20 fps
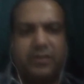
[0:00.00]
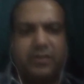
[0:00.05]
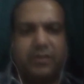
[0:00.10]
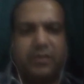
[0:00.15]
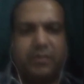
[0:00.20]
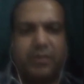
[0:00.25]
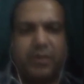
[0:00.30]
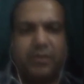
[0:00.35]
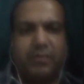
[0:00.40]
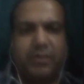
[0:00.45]

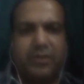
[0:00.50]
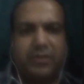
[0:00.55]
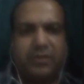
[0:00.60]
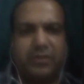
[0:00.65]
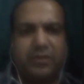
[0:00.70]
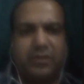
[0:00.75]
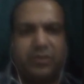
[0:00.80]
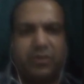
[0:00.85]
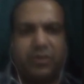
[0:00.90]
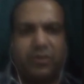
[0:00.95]
The
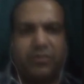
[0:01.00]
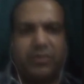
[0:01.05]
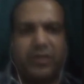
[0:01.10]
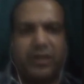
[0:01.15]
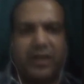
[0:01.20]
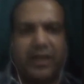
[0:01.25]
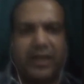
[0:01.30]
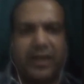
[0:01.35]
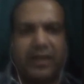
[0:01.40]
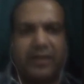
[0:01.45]
purpose of
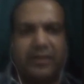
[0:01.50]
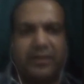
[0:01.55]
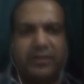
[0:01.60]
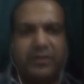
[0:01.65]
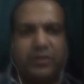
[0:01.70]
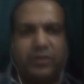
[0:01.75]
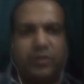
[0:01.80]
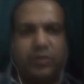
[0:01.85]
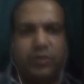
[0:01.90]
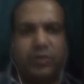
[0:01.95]
the ad
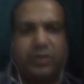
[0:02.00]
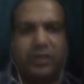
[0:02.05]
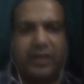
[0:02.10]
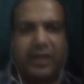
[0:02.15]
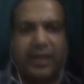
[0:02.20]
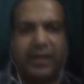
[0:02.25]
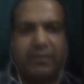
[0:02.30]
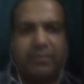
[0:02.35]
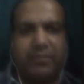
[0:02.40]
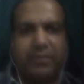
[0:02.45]
is to
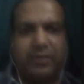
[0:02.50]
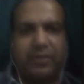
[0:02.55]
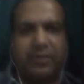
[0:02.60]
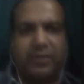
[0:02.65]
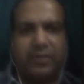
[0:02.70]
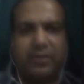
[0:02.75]
grab